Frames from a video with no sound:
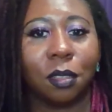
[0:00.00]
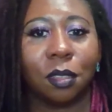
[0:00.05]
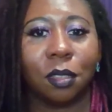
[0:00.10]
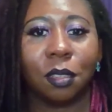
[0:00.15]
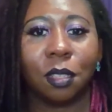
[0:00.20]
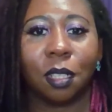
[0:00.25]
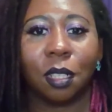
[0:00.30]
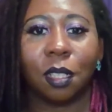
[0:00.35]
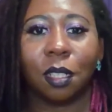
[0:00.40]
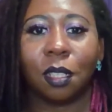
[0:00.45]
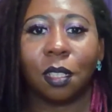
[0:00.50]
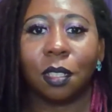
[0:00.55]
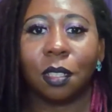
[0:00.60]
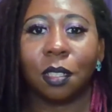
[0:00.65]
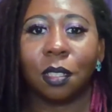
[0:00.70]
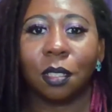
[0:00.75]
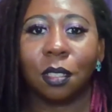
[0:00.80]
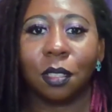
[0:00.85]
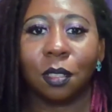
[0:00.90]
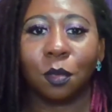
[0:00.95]
they can.
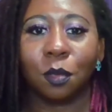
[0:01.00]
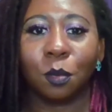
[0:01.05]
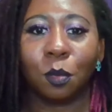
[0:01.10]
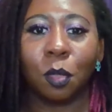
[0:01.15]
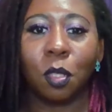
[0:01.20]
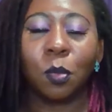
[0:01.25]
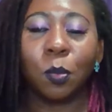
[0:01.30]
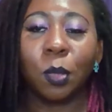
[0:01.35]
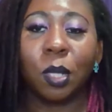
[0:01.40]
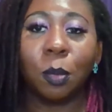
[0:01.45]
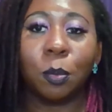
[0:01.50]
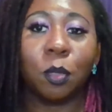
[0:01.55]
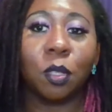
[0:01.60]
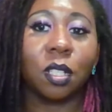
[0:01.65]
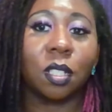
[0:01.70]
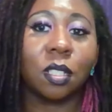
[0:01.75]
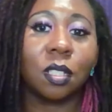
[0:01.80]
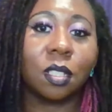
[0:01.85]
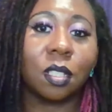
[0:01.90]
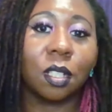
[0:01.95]
Most people
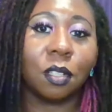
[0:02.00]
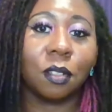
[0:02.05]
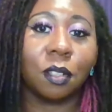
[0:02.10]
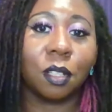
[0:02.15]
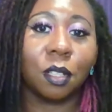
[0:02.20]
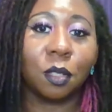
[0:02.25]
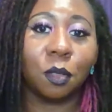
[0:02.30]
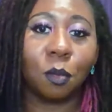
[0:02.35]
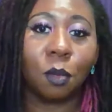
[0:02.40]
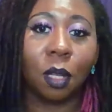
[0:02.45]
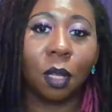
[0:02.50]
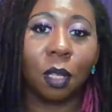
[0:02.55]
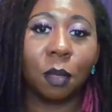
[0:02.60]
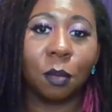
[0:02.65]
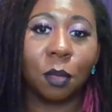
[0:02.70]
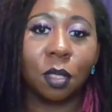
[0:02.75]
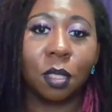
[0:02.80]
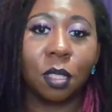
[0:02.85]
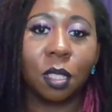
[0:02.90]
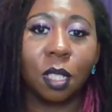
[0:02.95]
consider it white
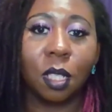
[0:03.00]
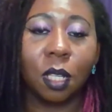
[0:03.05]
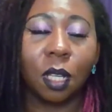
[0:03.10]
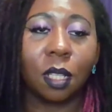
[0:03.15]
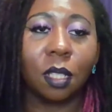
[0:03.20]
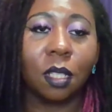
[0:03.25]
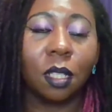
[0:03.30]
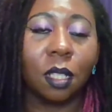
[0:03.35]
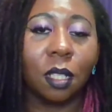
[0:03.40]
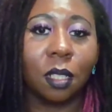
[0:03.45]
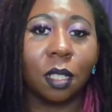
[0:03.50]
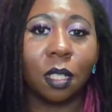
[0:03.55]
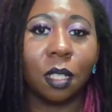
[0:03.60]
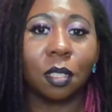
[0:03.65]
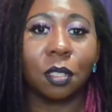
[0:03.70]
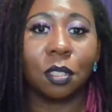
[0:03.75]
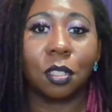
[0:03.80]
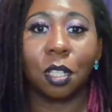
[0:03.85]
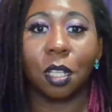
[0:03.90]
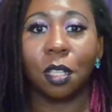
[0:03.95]
music. I think
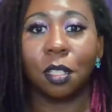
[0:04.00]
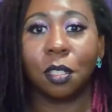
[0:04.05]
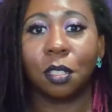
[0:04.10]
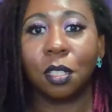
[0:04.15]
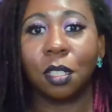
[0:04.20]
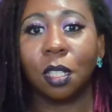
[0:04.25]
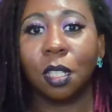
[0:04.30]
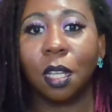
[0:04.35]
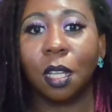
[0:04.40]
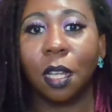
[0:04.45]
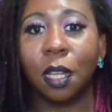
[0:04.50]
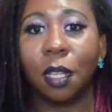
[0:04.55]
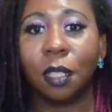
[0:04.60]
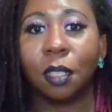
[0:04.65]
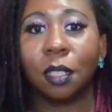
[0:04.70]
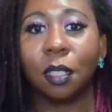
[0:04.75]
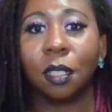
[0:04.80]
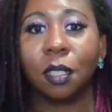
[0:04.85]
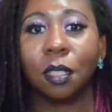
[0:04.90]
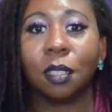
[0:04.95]
that's changing a lot.
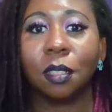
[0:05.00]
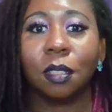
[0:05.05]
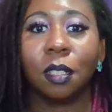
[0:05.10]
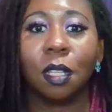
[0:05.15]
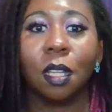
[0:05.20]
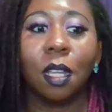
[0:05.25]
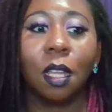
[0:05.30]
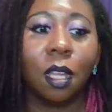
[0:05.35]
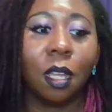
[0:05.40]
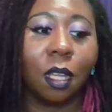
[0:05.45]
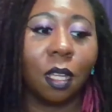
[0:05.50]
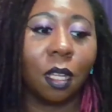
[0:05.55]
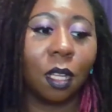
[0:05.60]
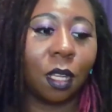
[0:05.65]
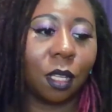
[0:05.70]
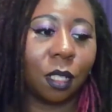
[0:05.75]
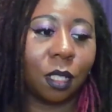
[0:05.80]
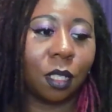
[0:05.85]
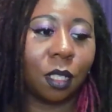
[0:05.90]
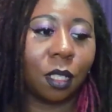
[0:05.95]
And like